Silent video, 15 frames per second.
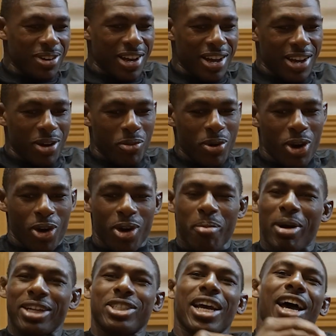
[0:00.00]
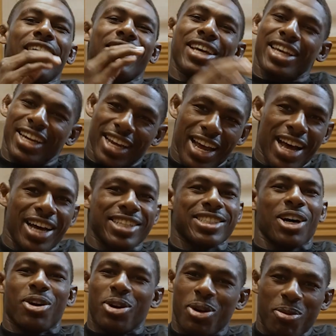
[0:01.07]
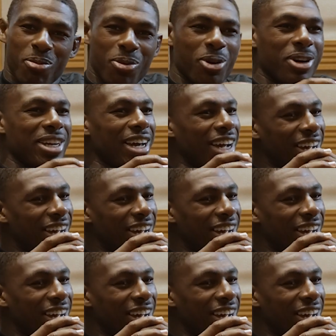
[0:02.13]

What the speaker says: bit? We heard about y'all Atlanta guys out here, boy.